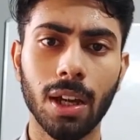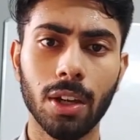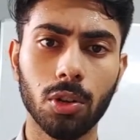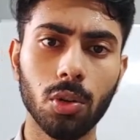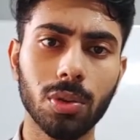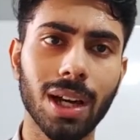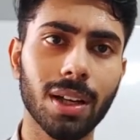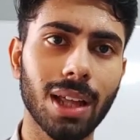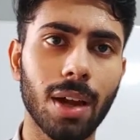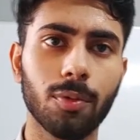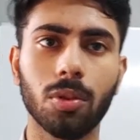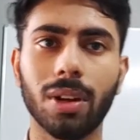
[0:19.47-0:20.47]
To do that, I
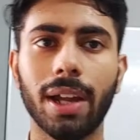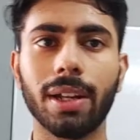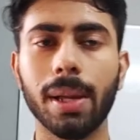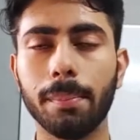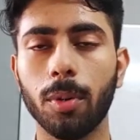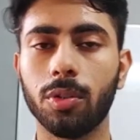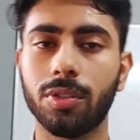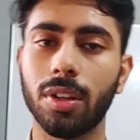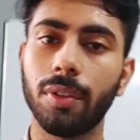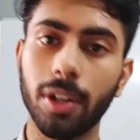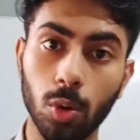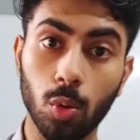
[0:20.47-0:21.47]
have to write import
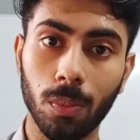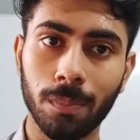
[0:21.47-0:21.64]
CV2.